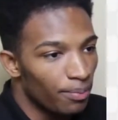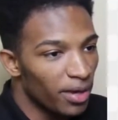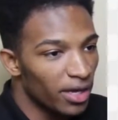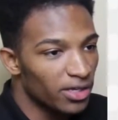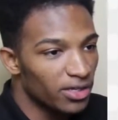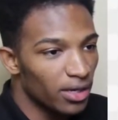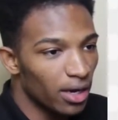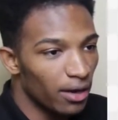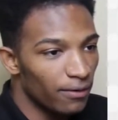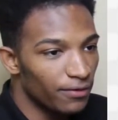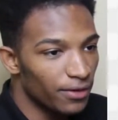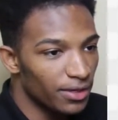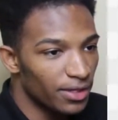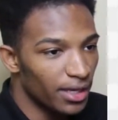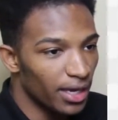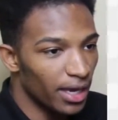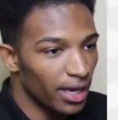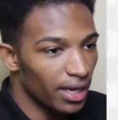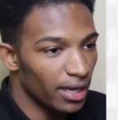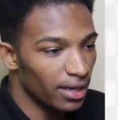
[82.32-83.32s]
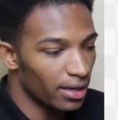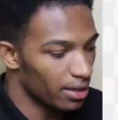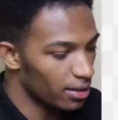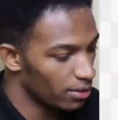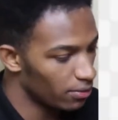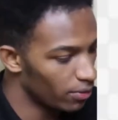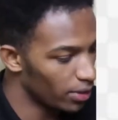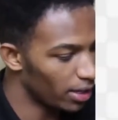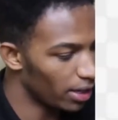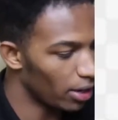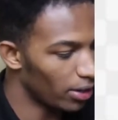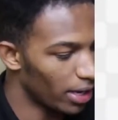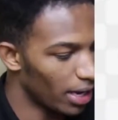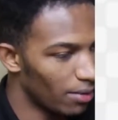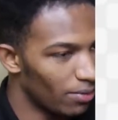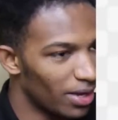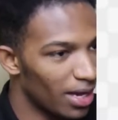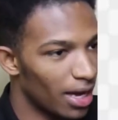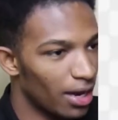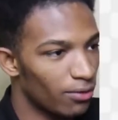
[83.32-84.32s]
Pic of the day. We,
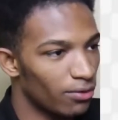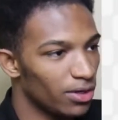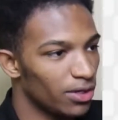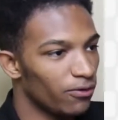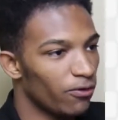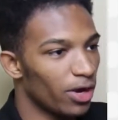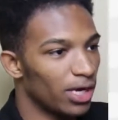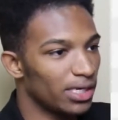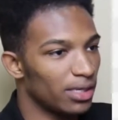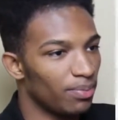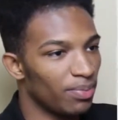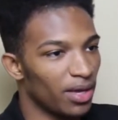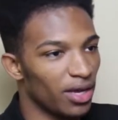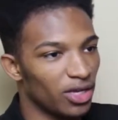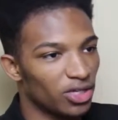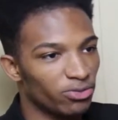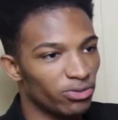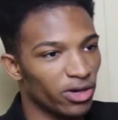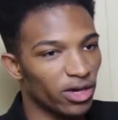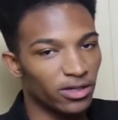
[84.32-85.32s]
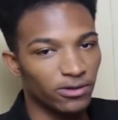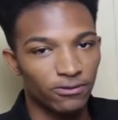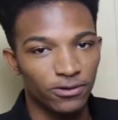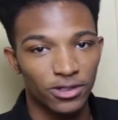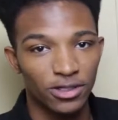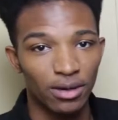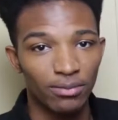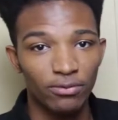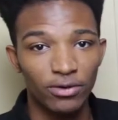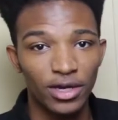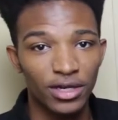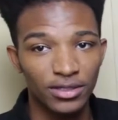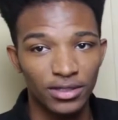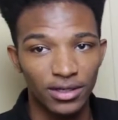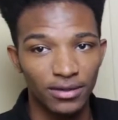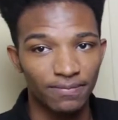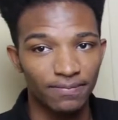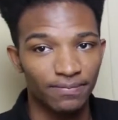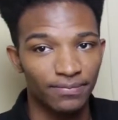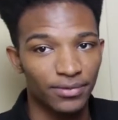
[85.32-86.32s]
okay, we gotta refresh the page because for some
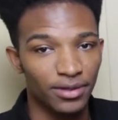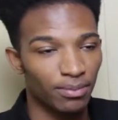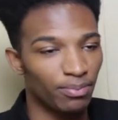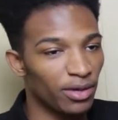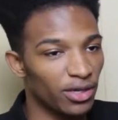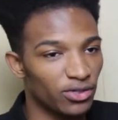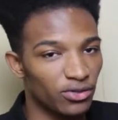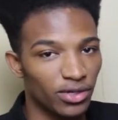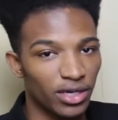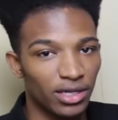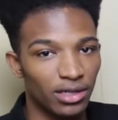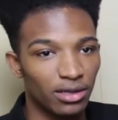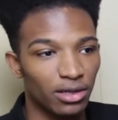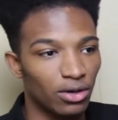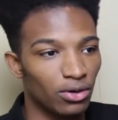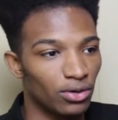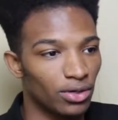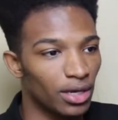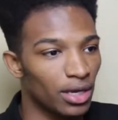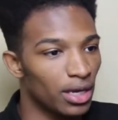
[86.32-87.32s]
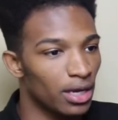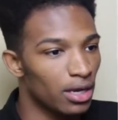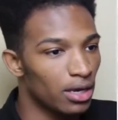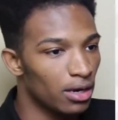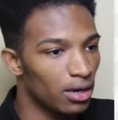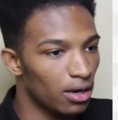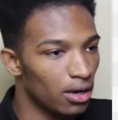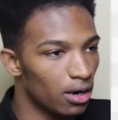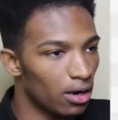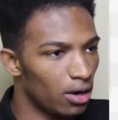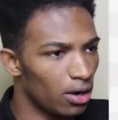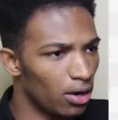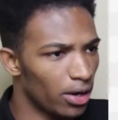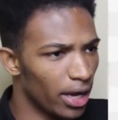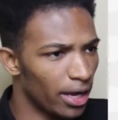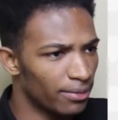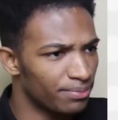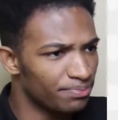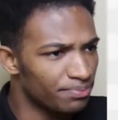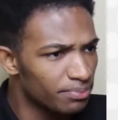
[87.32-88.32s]
reason, the picture didn't load. Oh,
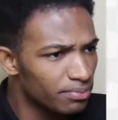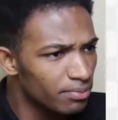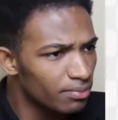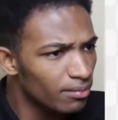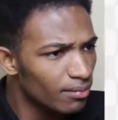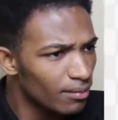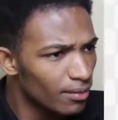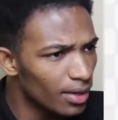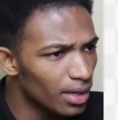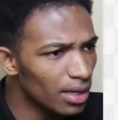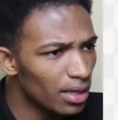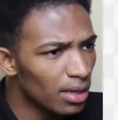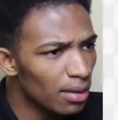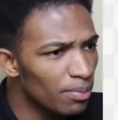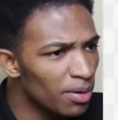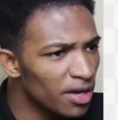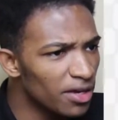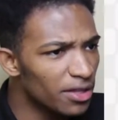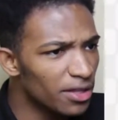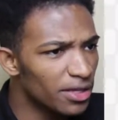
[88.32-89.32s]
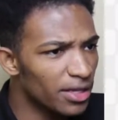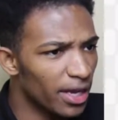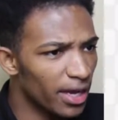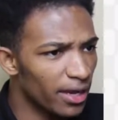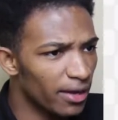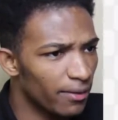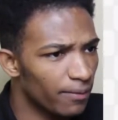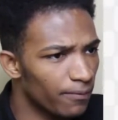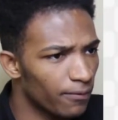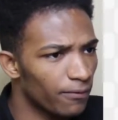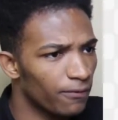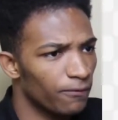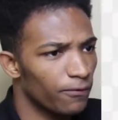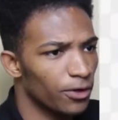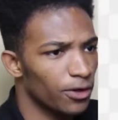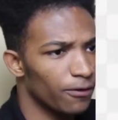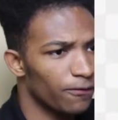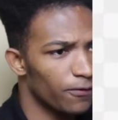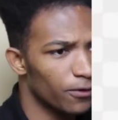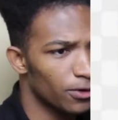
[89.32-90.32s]
okay. Pic of the day
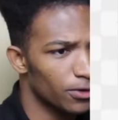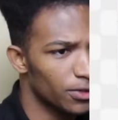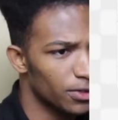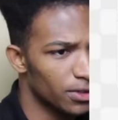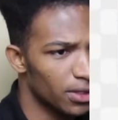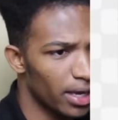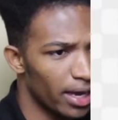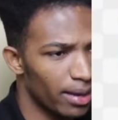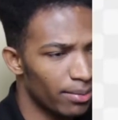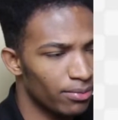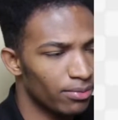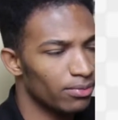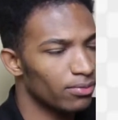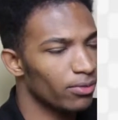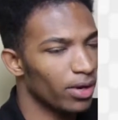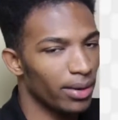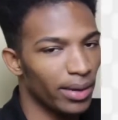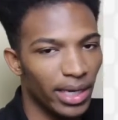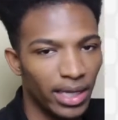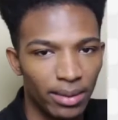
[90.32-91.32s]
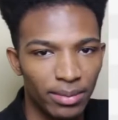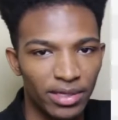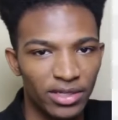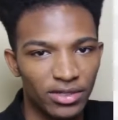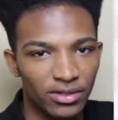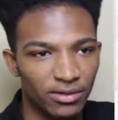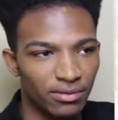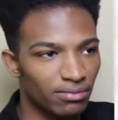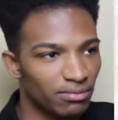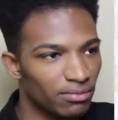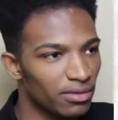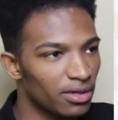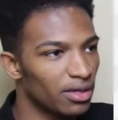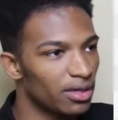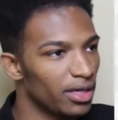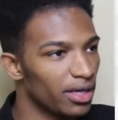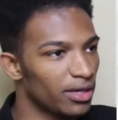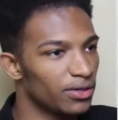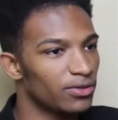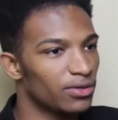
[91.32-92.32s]
for the first time, wait, let me just
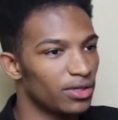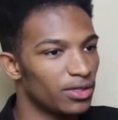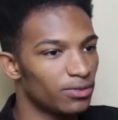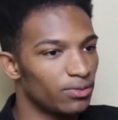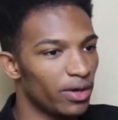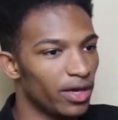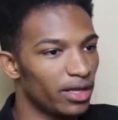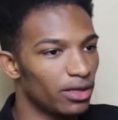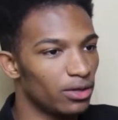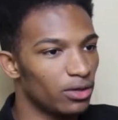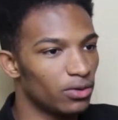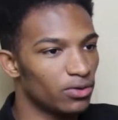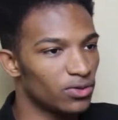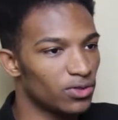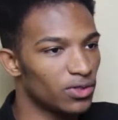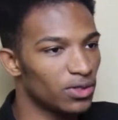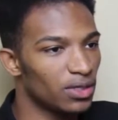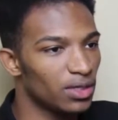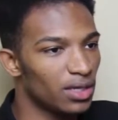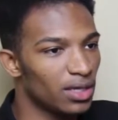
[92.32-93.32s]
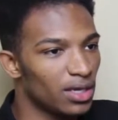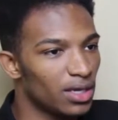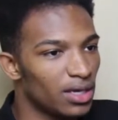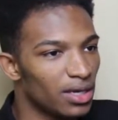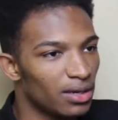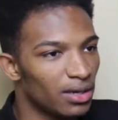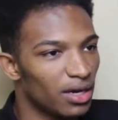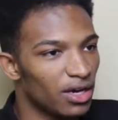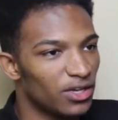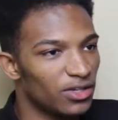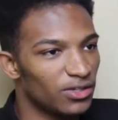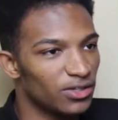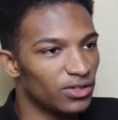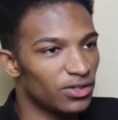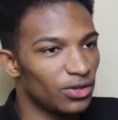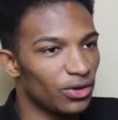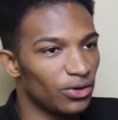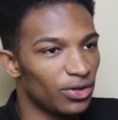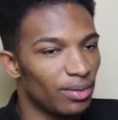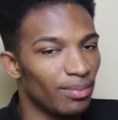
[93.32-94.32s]
figure so this way it loads,
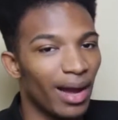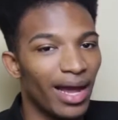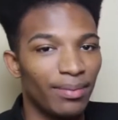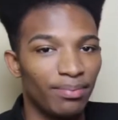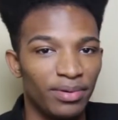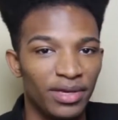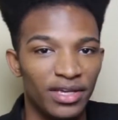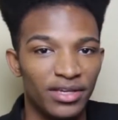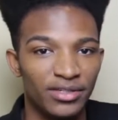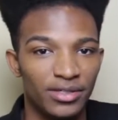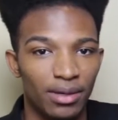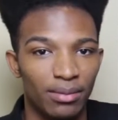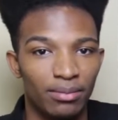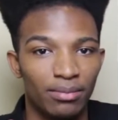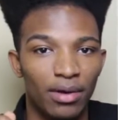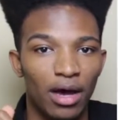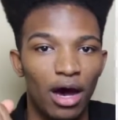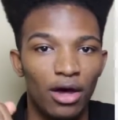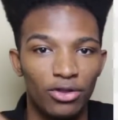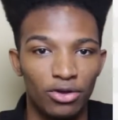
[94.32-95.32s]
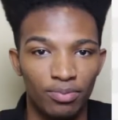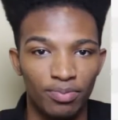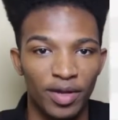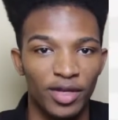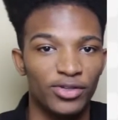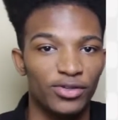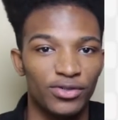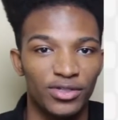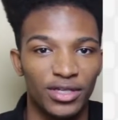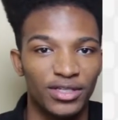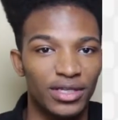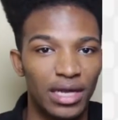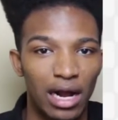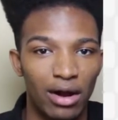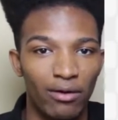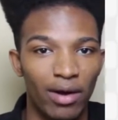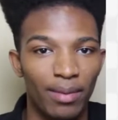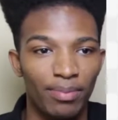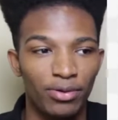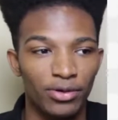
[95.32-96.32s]
because you know there might be some other pictures that
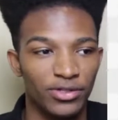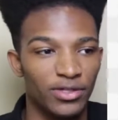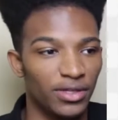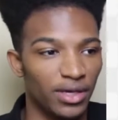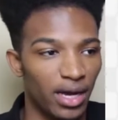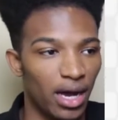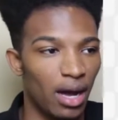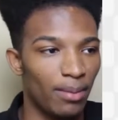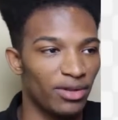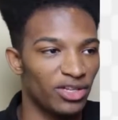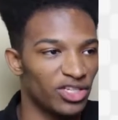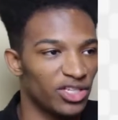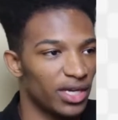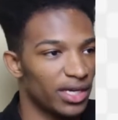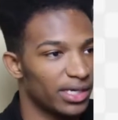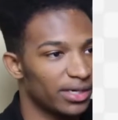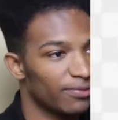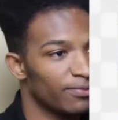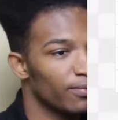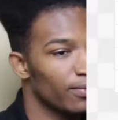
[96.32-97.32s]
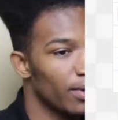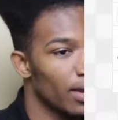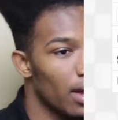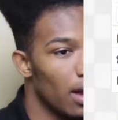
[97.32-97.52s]
Sakurai puts in the comments section.